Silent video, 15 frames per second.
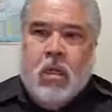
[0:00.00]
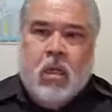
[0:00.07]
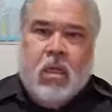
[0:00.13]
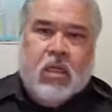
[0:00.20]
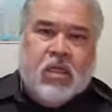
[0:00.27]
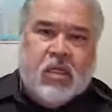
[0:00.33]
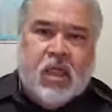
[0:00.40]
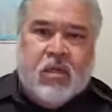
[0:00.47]

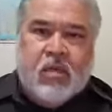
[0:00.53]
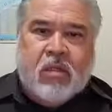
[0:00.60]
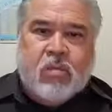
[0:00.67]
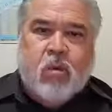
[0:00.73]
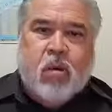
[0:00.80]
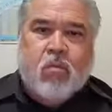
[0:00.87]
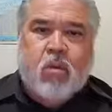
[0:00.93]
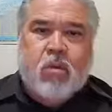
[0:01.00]
Same as
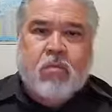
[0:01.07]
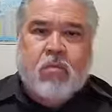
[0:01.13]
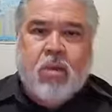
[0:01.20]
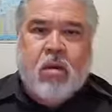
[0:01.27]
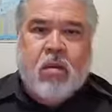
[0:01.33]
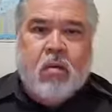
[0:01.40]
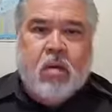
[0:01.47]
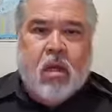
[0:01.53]
when we
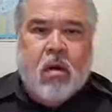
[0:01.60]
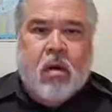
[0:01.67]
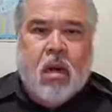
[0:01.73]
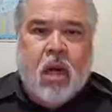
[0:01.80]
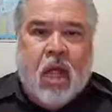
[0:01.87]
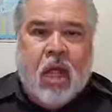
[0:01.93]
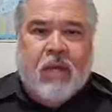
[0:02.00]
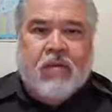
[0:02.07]
build our
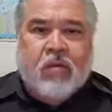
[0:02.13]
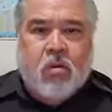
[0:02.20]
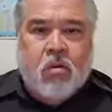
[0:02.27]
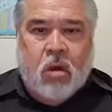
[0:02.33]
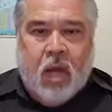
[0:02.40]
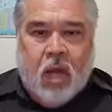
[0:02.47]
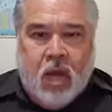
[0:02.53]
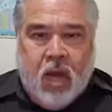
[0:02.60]
lives
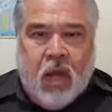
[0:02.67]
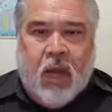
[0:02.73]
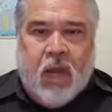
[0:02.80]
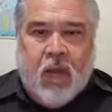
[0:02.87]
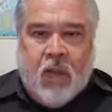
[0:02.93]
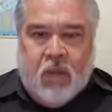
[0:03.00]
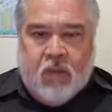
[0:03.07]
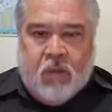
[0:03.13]
on,
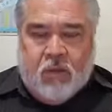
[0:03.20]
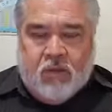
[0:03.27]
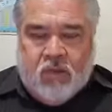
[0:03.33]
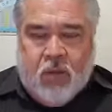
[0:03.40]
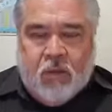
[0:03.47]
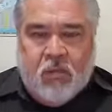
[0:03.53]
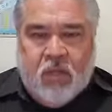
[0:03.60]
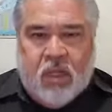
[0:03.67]
on the
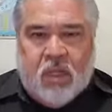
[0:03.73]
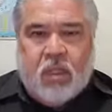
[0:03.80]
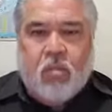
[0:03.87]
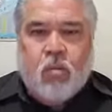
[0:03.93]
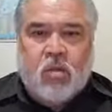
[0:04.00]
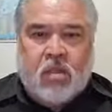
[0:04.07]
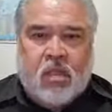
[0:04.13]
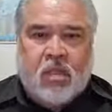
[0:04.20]
foundation,
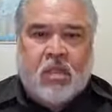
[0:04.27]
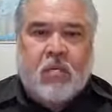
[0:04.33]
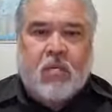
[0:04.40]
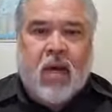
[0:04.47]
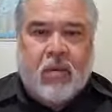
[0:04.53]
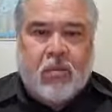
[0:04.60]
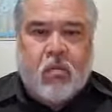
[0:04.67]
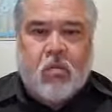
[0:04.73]
which is the
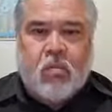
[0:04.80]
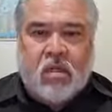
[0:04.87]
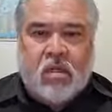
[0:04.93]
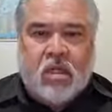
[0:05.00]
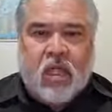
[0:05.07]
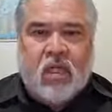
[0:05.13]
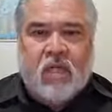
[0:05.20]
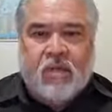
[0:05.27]
Bible, we're
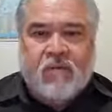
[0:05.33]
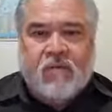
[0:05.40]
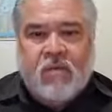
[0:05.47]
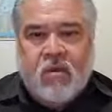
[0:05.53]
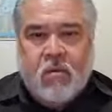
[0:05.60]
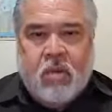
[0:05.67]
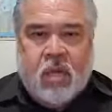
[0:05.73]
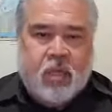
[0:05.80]
standing
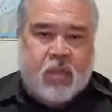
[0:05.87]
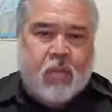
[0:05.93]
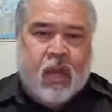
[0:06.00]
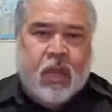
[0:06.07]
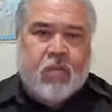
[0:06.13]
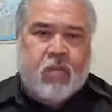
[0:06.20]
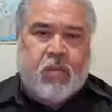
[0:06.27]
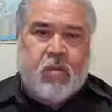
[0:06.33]
firm on the
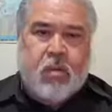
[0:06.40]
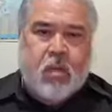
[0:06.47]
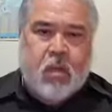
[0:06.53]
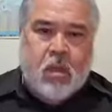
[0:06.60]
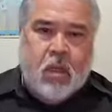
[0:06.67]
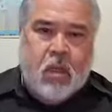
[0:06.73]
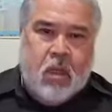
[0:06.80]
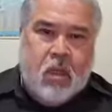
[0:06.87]
Bible.
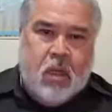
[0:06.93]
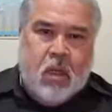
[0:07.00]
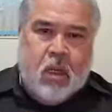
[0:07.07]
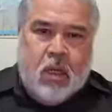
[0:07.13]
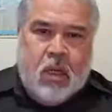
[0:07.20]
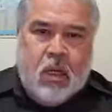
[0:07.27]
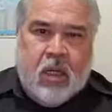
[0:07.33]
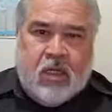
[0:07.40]

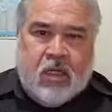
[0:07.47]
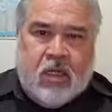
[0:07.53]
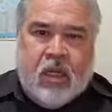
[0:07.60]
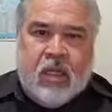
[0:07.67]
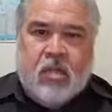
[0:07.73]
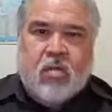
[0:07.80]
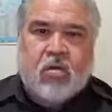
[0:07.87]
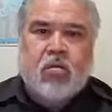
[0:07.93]
And it
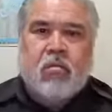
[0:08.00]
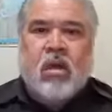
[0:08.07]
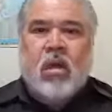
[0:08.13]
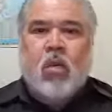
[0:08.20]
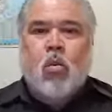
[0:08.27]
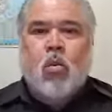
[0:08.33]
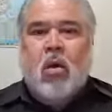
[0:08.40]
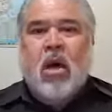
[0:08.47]
says, no matter
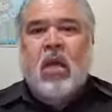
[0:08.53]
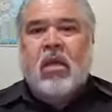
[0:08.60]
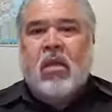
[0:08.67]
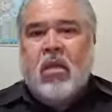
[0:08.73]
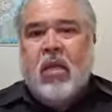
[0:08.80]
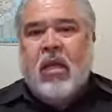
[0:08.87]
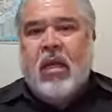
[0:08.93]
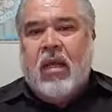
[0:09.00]
what
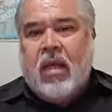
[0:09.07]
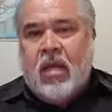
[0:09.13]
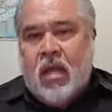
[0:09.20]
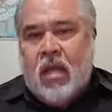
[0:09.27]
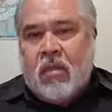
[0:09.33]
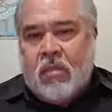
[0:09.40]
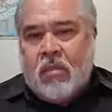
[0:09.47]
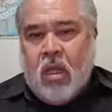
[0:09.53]
it
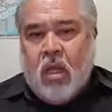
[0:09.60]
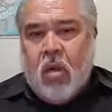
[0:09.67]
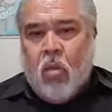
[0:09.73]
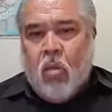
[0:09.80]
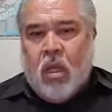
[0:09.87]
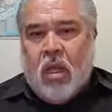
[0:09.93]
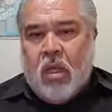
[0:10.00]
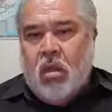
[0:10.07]
comes our
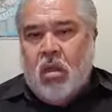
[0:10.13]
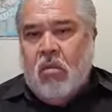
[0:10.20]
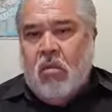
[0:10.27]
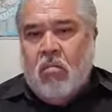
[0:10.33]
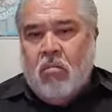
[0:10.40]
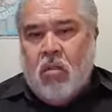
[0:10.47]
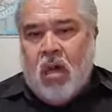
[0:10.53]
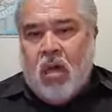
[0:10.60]
way, no
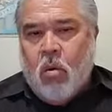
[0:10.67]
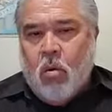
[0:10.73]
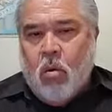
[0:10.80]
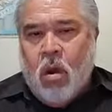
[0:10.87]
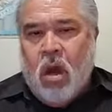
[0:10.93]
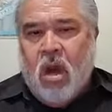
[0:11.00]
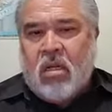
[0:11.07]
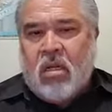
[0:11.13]
matter
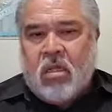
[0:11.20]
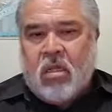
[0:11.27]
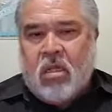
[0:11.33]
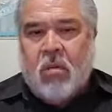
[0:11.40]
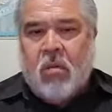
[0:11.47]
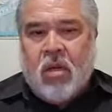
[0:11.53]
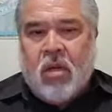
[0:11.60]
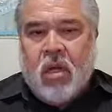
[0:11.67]
what is
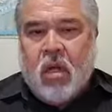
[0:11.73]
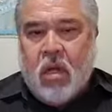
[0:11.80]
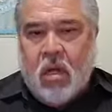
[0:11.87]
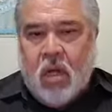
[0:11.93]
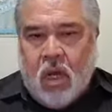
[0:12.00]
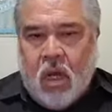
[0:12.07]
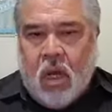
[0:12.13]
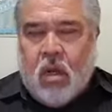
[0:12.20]
coming
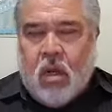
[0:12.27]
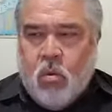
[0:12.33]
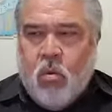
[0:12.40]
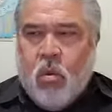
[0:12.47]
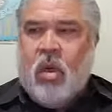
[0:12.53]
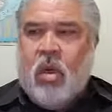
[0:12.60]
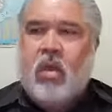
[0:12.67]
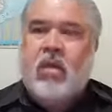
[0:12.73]
on our
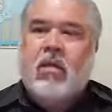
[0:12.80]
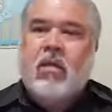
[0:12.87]
way,